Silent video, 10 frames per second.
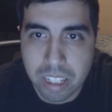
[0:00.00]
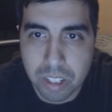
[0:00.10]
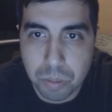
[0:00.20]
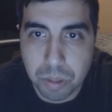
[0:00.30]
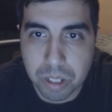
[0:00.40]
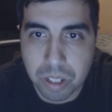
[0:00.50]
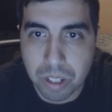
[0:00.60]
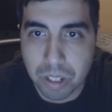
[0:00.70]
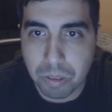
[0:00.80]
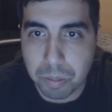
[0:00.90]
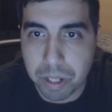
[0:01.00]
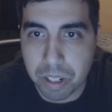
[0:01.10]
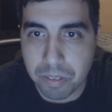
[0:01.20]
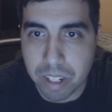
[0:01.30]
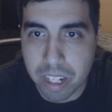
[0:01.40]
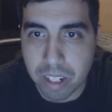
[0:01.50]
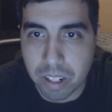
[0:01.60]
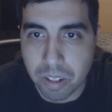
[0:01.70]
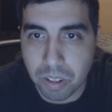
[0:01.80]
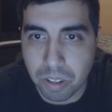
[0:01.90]
This one card will be enough to
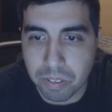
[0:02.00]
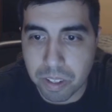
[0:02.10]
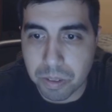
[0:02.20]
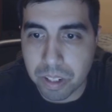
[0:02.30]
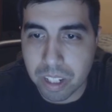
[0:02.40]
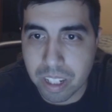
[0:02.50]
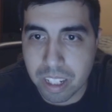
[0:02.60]
take on all of you.